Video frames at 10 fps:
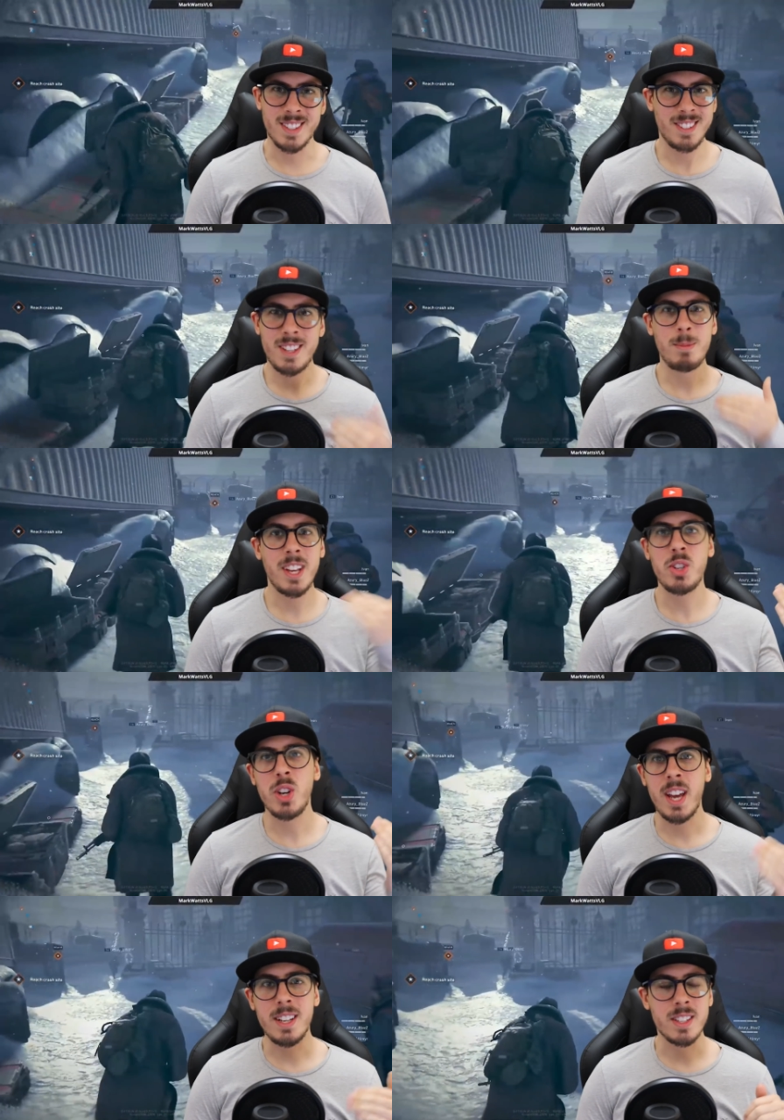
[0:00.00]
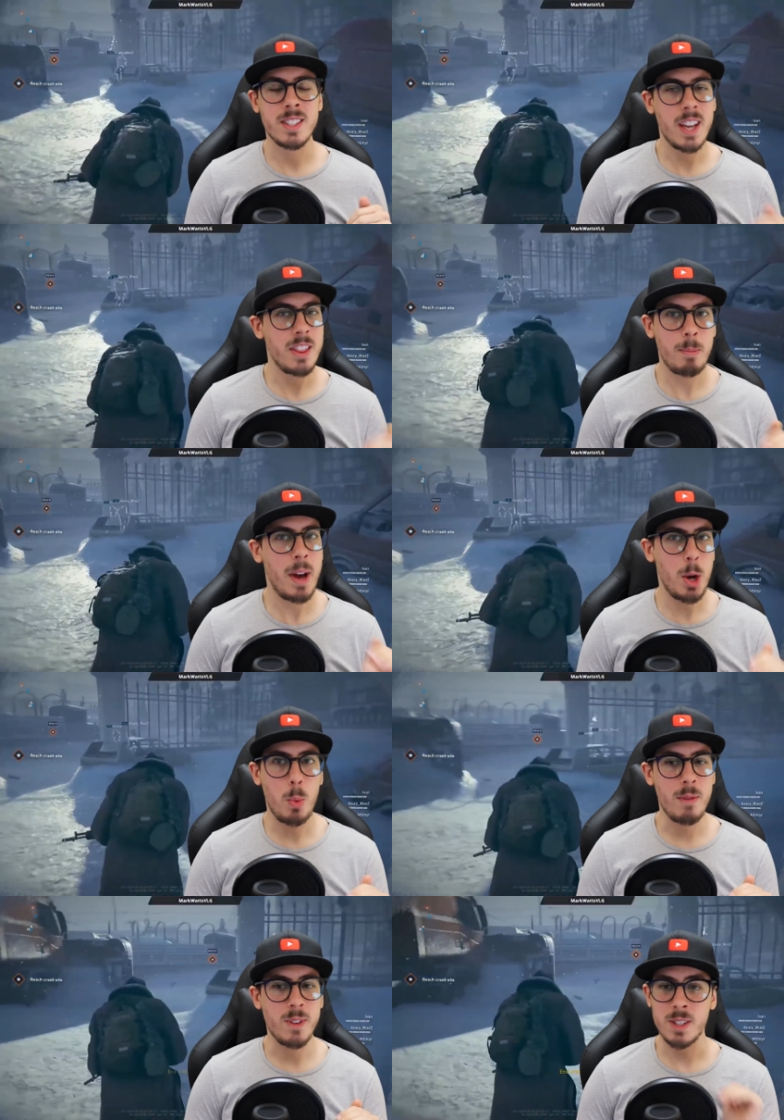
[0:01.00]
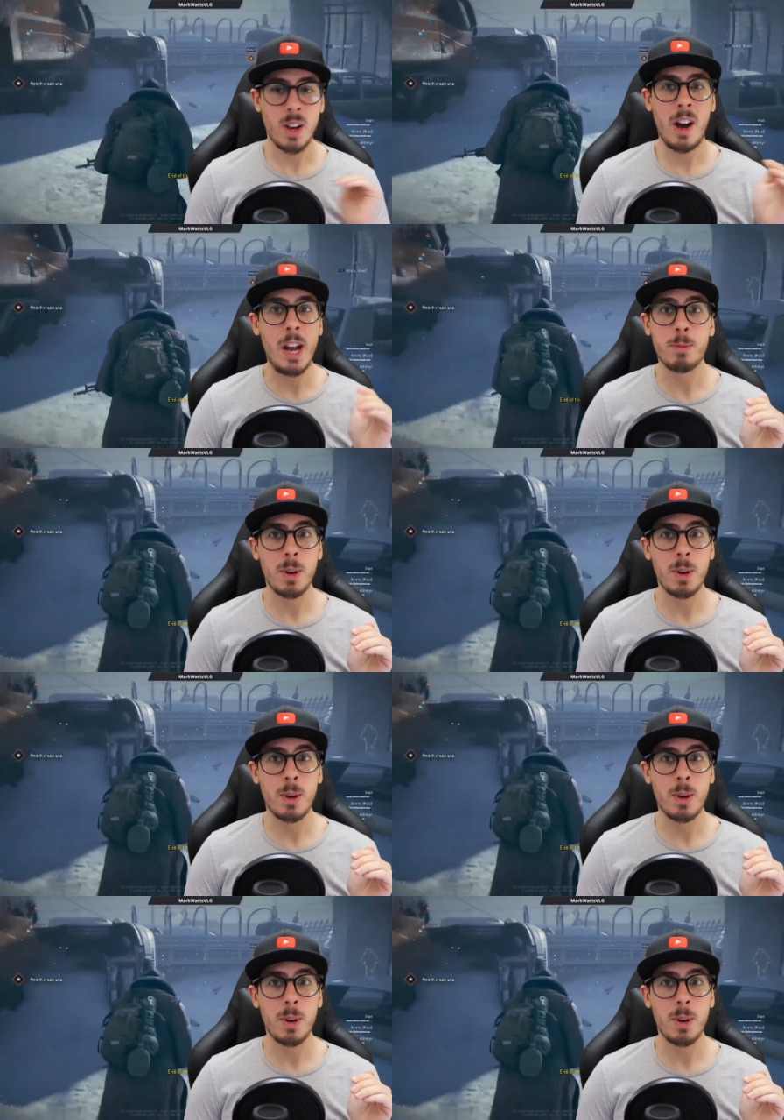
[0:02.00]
there's a temptation here to set the bandwidth as high